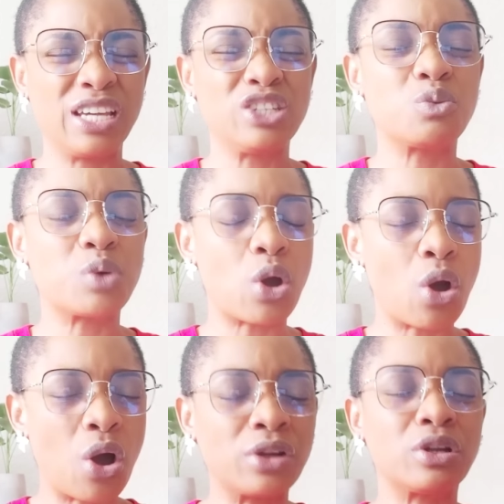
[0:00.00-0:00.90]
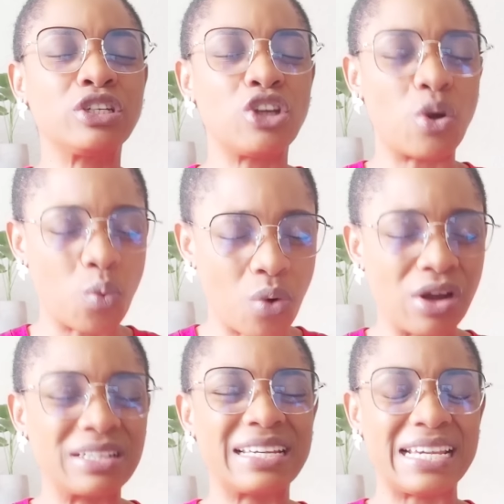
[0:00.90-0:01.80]
You will honor your
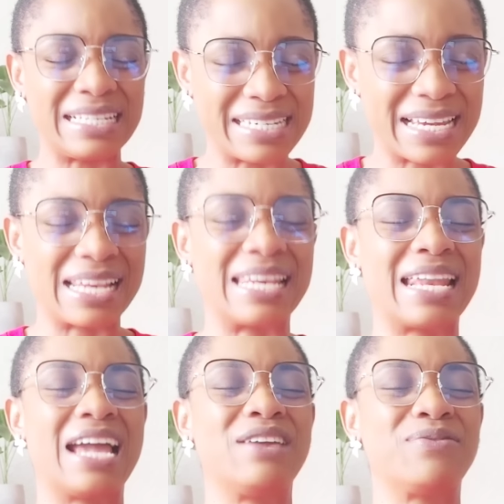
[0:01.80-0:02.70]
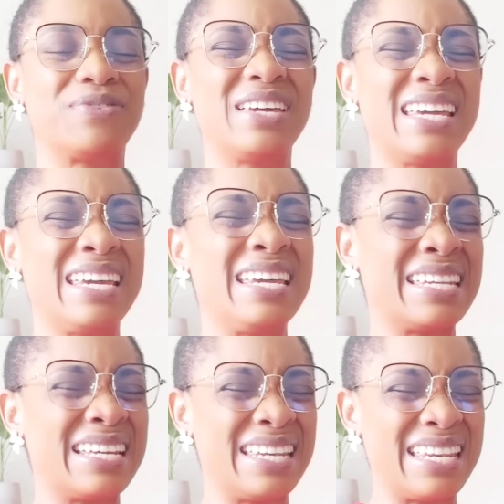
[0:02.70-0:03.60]
word in their life. In
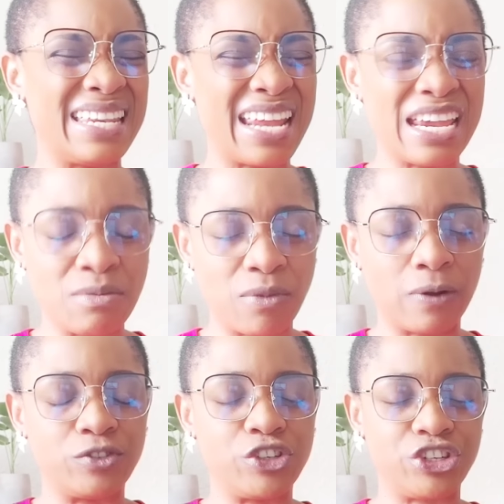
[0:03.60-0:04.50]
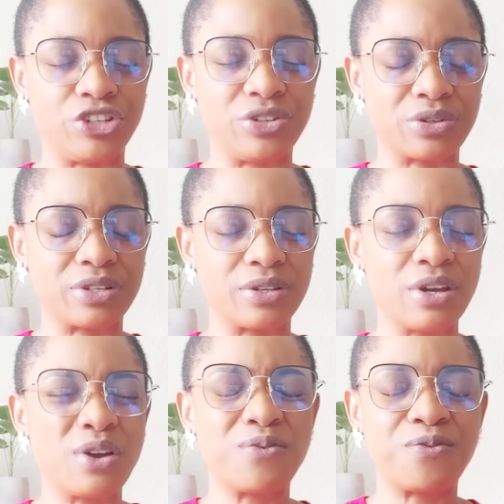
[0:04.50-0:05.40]
the name of Jesus.
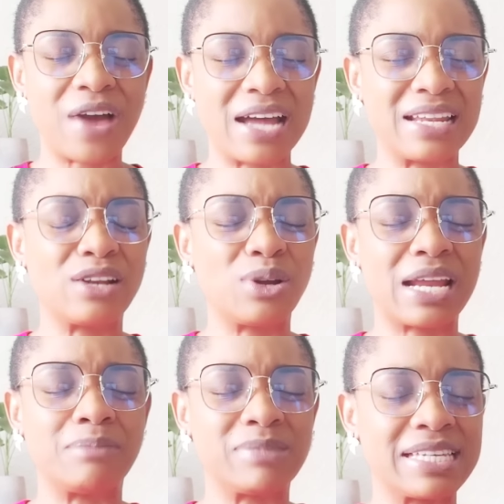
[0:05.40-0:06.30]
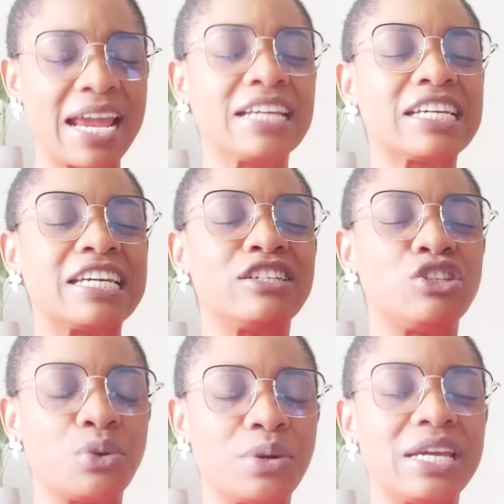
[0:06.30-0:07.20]
Father, Lord, I'm thanking
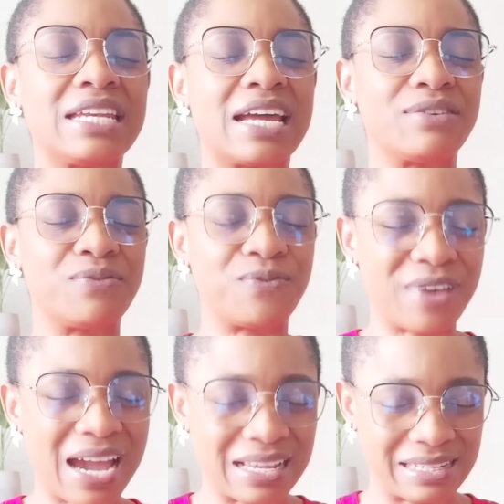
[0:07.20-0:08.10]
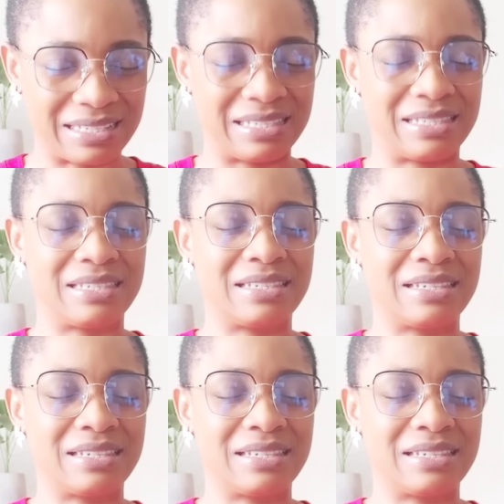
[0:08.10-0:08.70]
you in advance